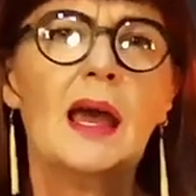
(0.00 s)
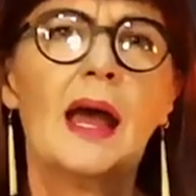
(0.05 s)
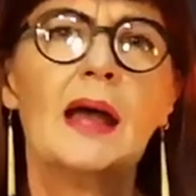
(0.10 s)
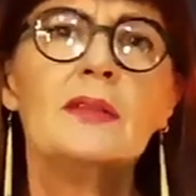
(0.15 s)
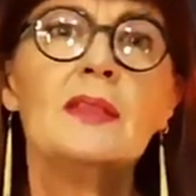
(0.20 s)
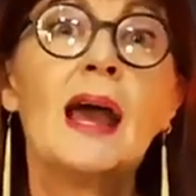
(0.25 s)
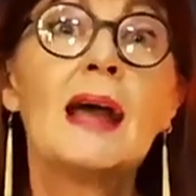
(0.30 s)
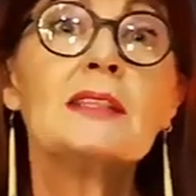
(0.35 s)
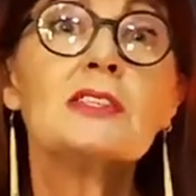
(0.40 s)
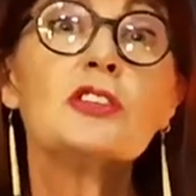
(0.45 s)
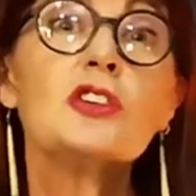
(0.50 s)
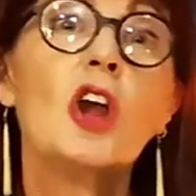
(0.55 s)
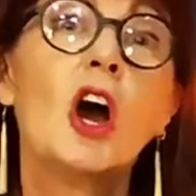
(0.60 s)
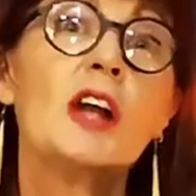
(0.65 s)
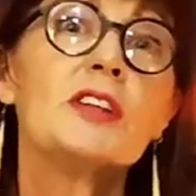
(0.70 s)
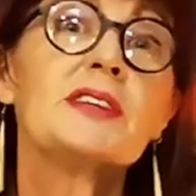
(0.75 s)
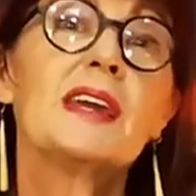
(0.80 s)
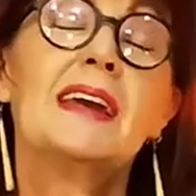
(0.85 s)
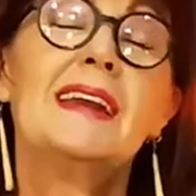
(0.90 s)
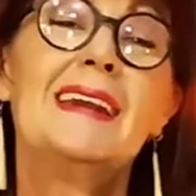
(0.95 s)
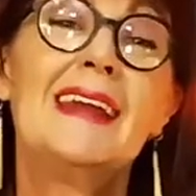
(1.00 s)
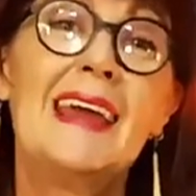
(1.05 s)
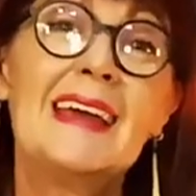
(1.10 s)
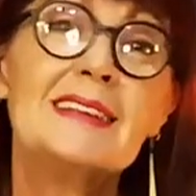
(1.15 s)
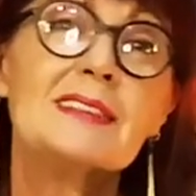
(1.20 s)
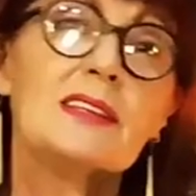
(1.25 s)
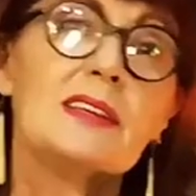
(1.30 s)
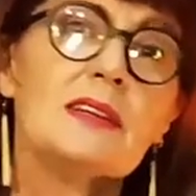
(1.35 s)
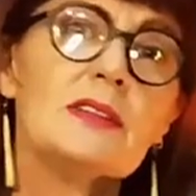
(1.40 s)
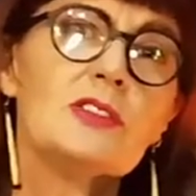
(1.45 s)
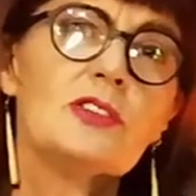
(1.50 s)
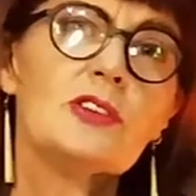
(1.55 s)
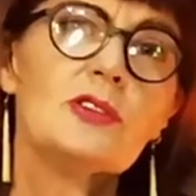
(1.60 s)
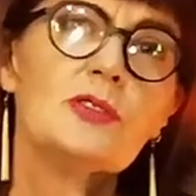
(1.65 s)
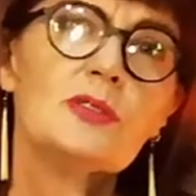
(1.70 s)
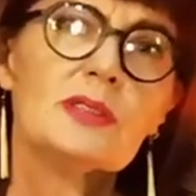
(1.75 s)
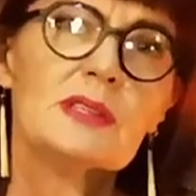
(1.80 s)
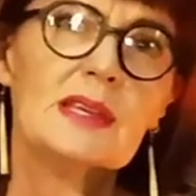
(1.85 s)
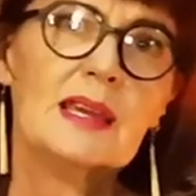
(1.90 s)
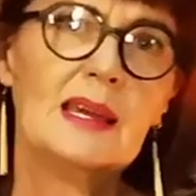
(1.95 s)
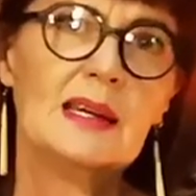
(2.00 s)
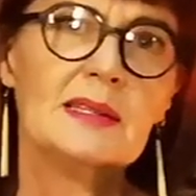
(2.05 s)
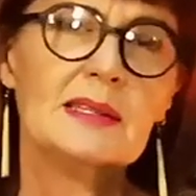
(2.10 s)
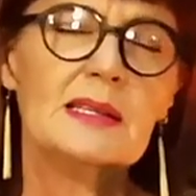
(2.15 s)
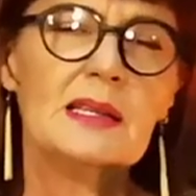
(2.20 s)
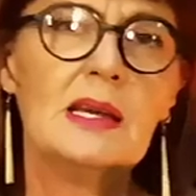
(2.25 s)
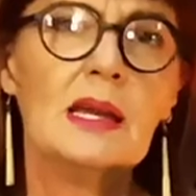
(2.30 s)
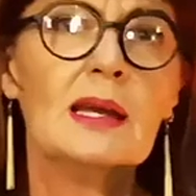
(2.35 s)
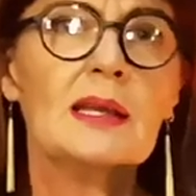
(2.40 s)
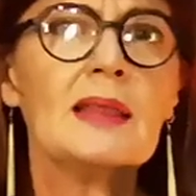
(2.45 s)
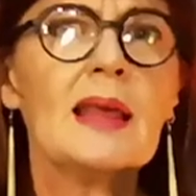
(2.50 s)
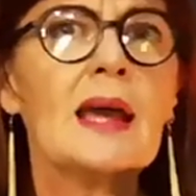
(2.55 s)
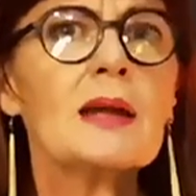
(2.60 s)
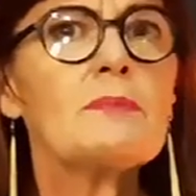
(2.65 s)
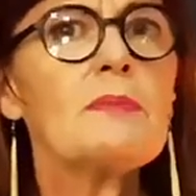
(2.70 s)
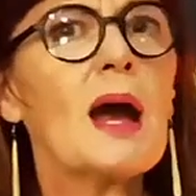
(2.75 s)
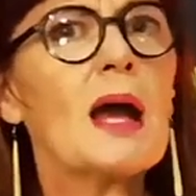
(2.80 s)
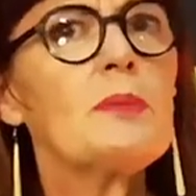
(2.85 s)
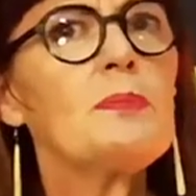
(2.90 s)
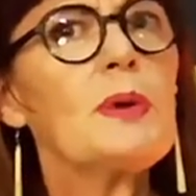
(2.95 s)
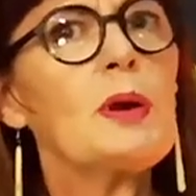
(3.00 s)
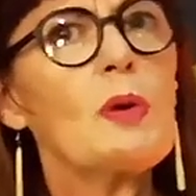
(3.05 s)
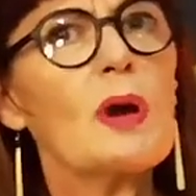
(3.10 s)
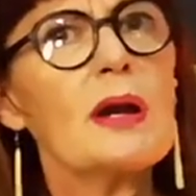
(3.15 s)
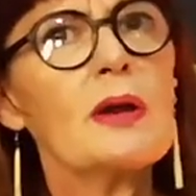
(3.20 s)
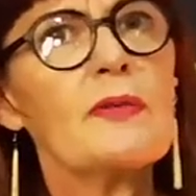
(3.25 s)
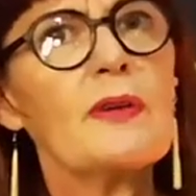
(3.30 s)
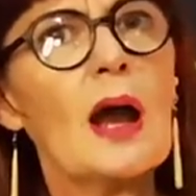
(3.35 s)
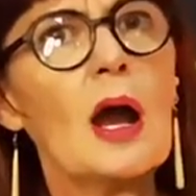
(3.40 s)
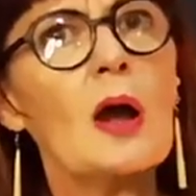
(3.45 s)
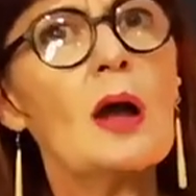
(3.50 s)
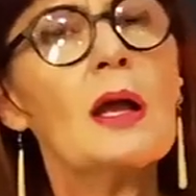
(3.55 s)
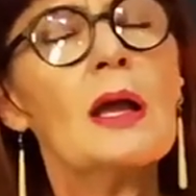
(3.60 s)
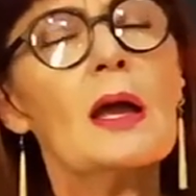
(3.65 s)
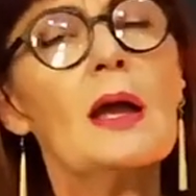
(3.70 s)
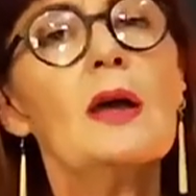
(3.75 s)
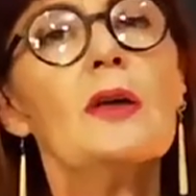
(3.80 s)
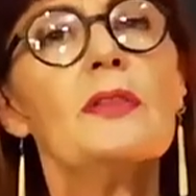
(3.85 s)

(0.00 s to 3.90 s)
and that's not connected to CND, and that might be one of our